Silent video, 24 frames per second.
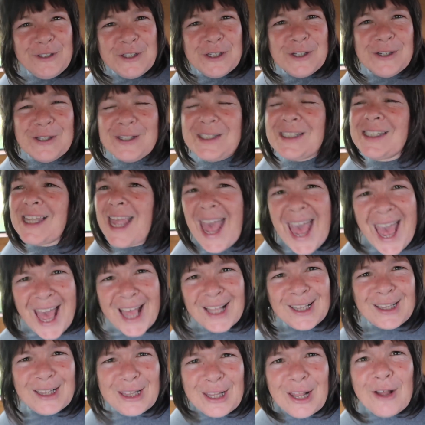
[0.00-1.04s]
have just
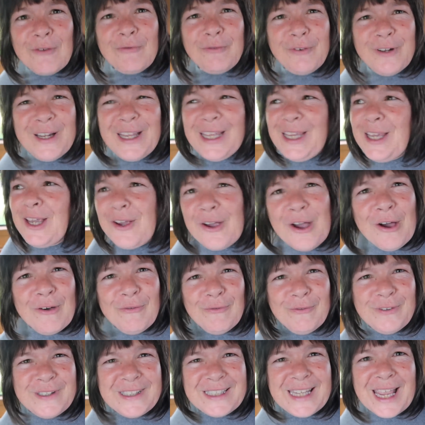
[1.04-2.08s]
had a lovely
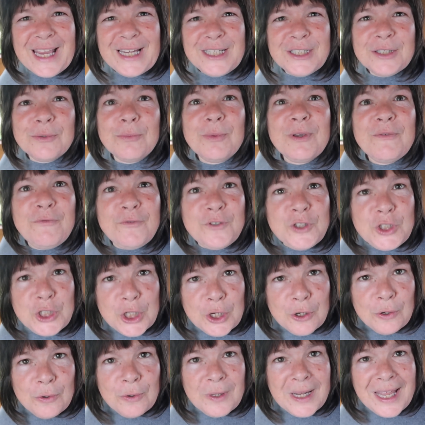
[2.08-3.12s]
conversation with
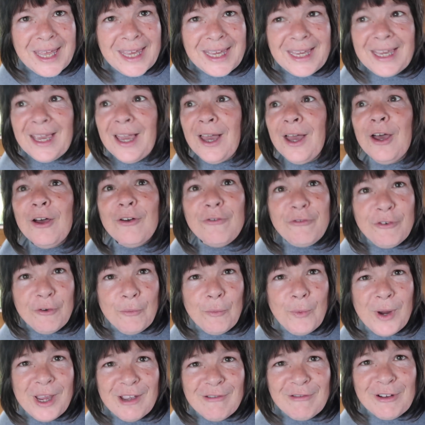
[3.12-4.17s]
Julie
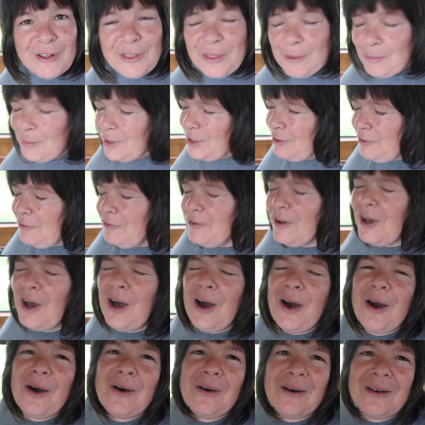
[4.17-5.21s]
from We're On The Move.
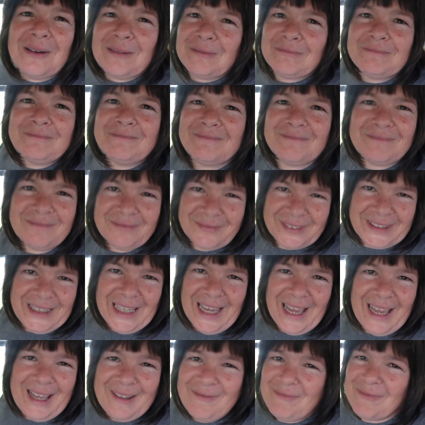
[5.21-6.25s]
Oh,
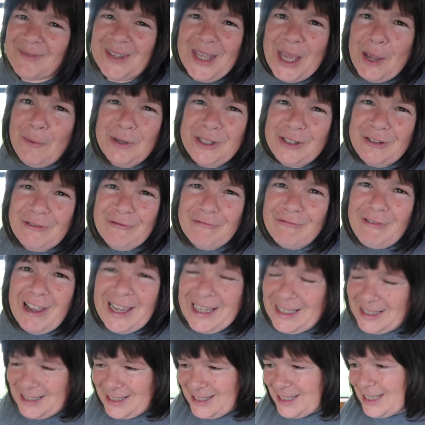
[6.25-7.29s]
yeah. It was
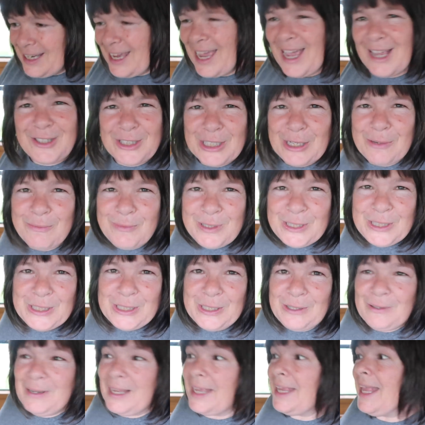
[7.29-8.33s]
great to catch up with
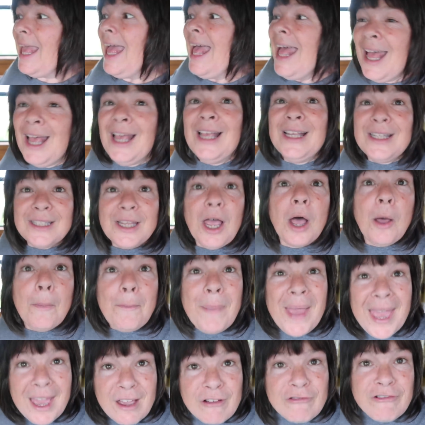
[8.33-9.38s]
Julie. So I
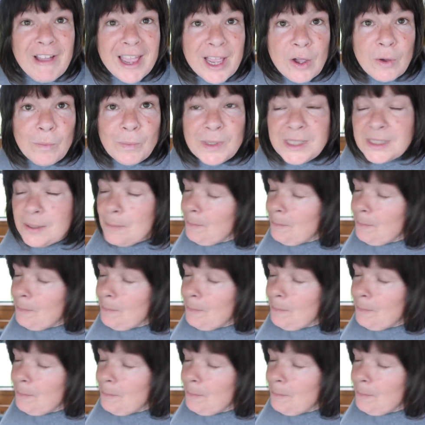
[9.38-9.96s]
better crack on with